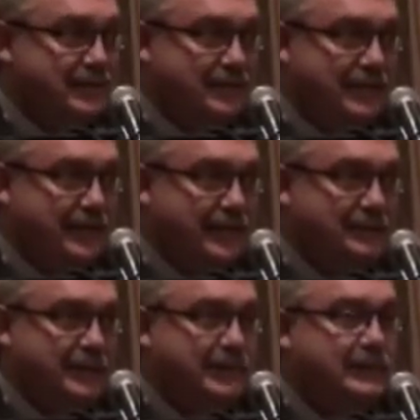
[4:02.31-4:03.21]
going to
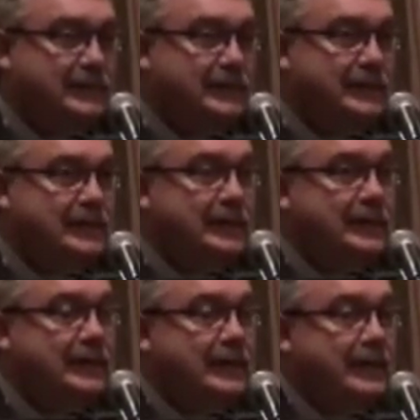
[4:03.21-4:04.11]
happen.
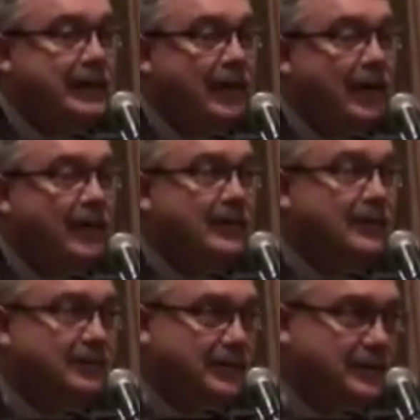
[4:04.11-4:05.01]
All of